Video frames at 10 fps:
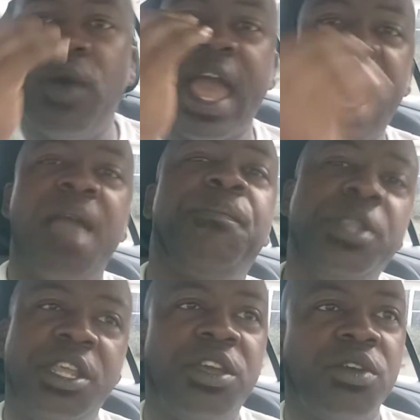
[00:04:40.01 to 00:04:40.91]
what
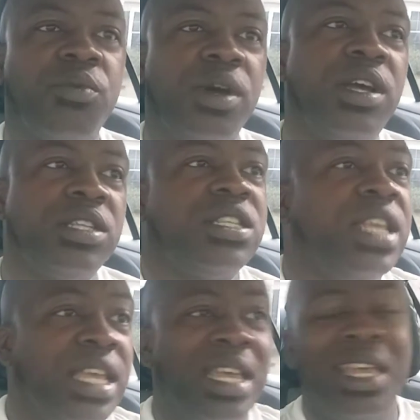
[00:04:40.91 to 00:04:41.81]
happened here was
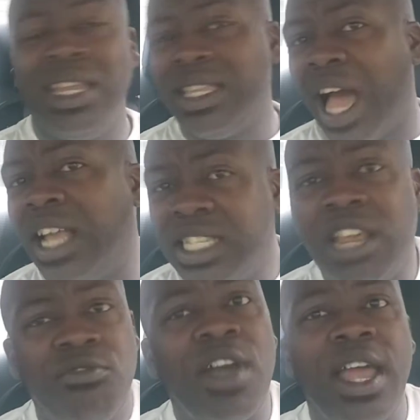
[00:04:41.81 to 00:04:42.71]

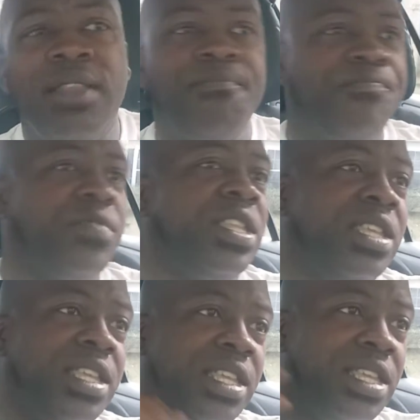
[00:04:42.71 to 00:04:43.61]
Daunte Wright
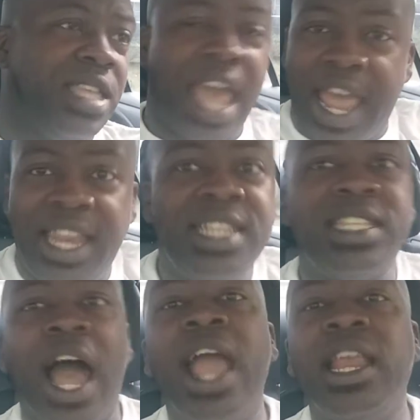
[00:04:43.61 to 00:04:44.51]
had
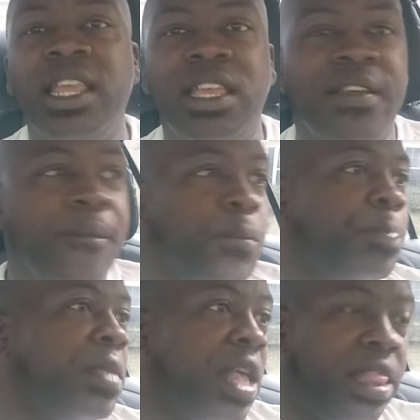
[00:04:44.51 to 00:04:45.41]
anxiety,
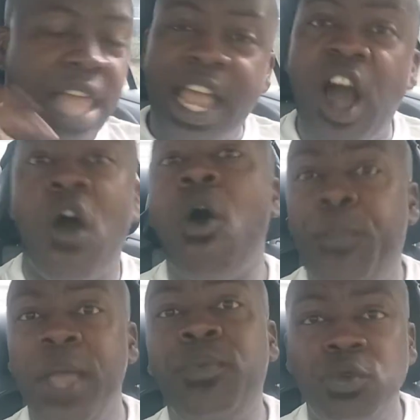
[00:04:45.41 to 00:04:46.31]
like all
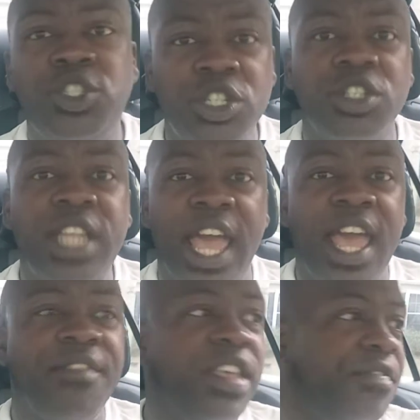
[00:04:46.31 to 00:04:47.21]
people should
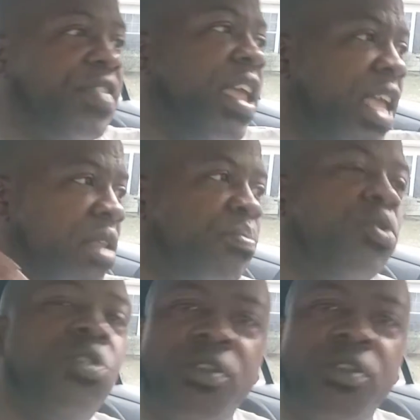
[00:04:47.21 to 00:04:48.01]
have if they getting pulled